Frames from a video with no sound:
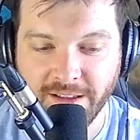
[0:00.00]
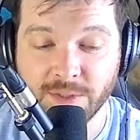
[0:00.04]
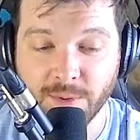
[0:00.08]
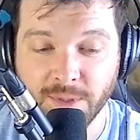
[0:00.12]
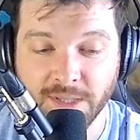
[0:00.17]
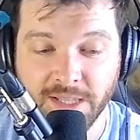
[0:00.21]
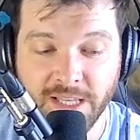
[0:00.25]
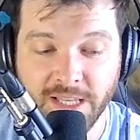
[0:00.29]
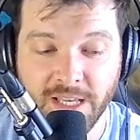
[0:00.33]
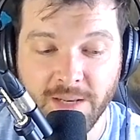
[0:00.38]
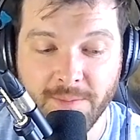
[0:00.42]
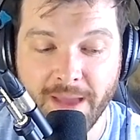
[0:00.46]
So
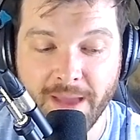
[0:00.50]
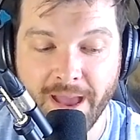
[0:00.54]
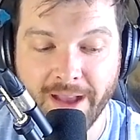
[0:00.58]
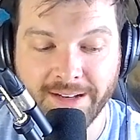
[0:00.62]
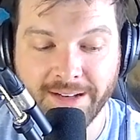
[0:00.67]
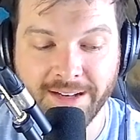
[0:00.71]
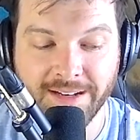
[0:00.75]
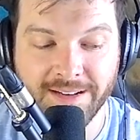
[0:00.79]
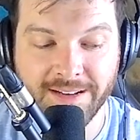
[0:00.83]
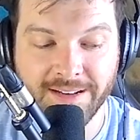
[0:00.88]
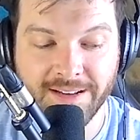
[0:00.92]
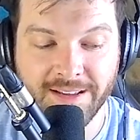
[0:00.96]
a lead
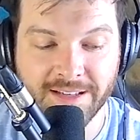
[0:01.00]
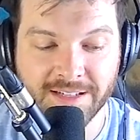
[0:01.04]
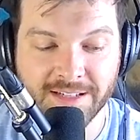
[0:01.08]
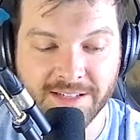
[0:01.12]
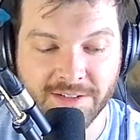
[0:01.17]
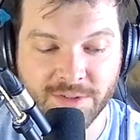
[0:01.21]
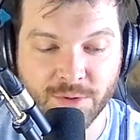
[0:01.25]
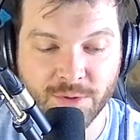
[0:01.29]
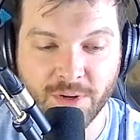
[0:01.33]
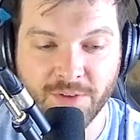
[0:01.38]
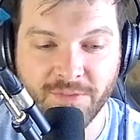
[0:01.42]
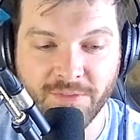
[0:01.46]
magnet is a
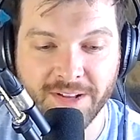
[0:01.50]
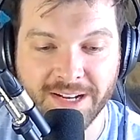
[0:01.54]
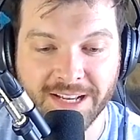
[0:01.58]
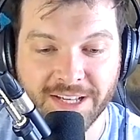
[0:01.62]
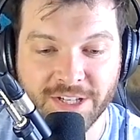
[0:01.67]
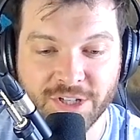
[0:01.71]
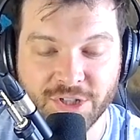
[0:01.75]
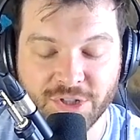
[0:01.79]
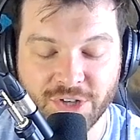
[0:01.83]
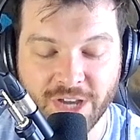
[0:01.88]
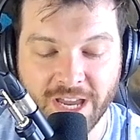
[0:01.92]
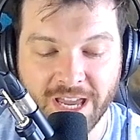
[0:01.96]
sort of an
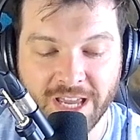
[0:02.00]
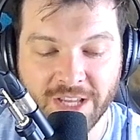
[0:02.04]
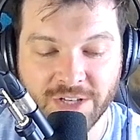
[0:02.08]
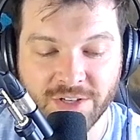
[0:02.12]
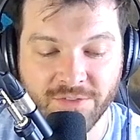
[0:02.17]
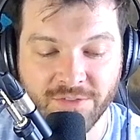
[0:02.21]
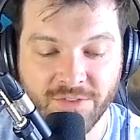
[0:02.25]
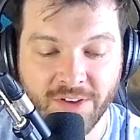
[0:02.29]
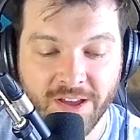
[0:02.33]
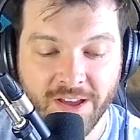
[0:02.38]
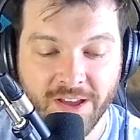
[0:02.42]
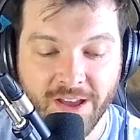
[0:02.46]
exchange
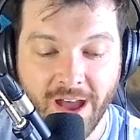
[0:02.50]
of